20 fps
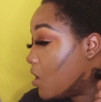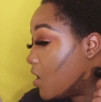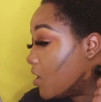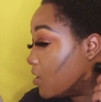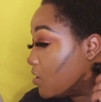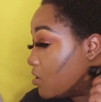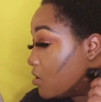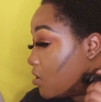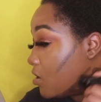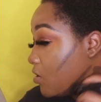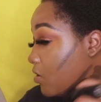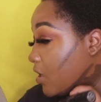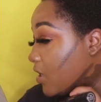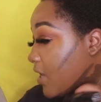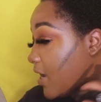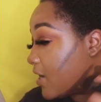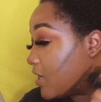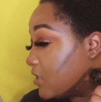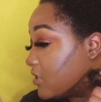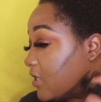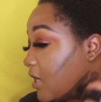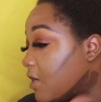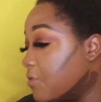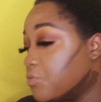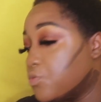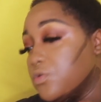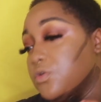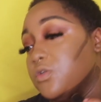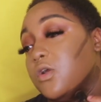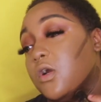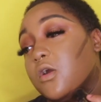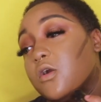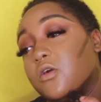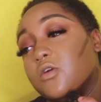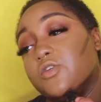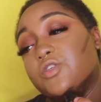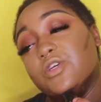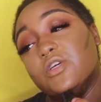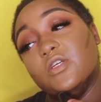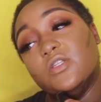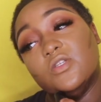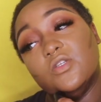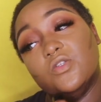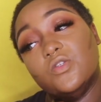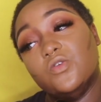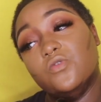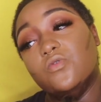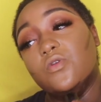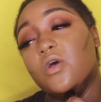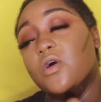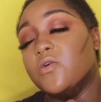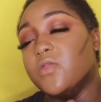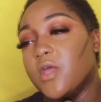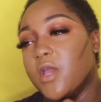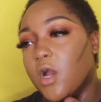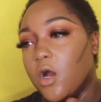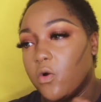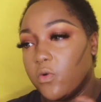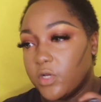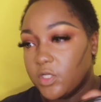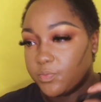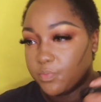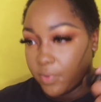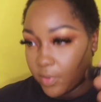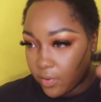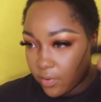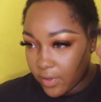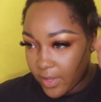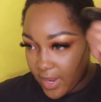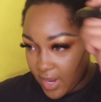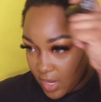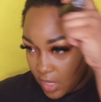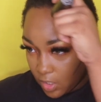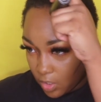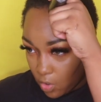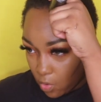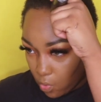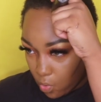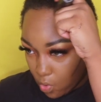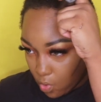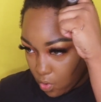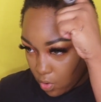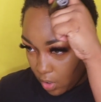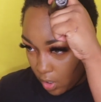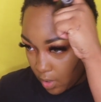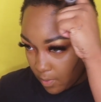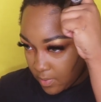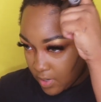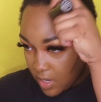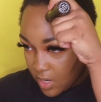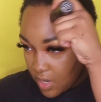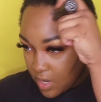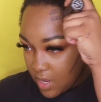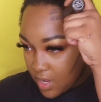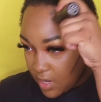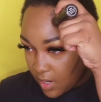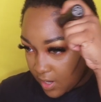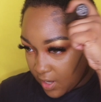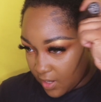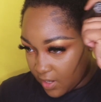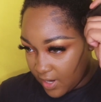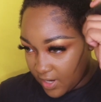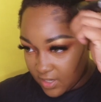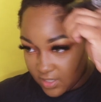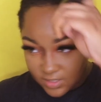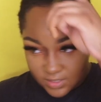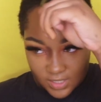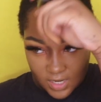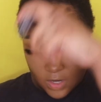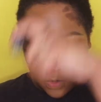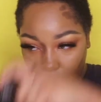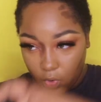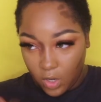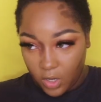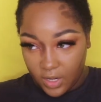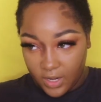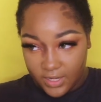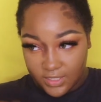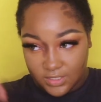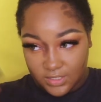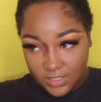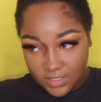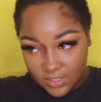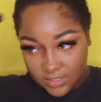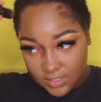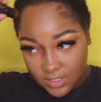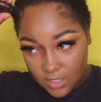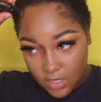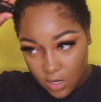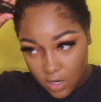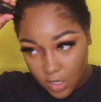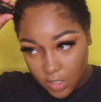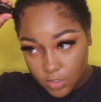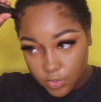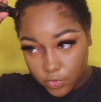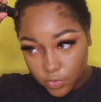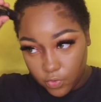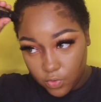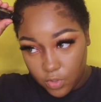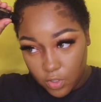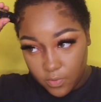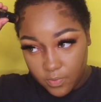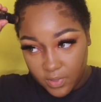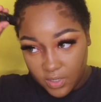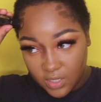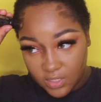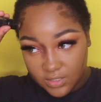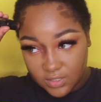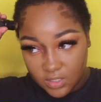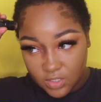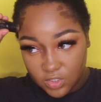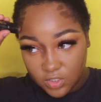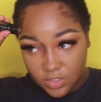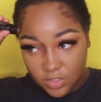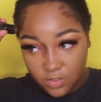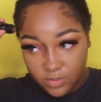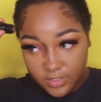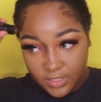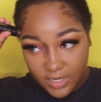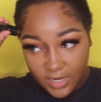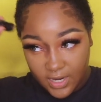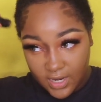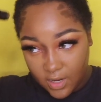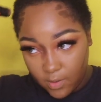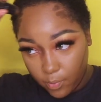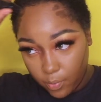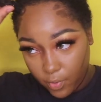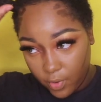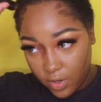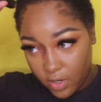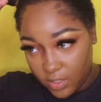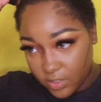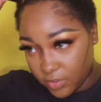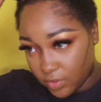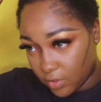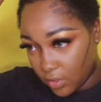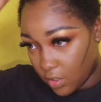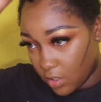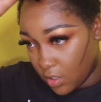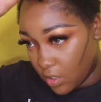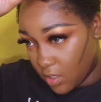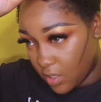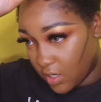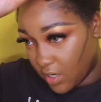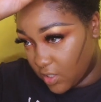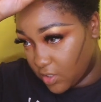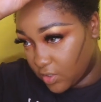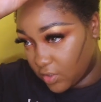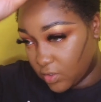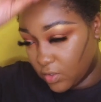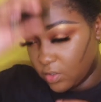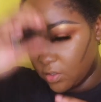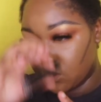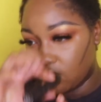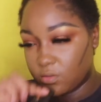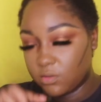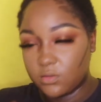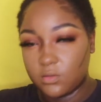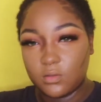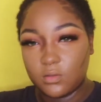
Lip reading: you know, a lot of times with darker shades, as you know, they always pull hella warm, and that does not work nicely as a contour because it just looks like I got bronzer and I just look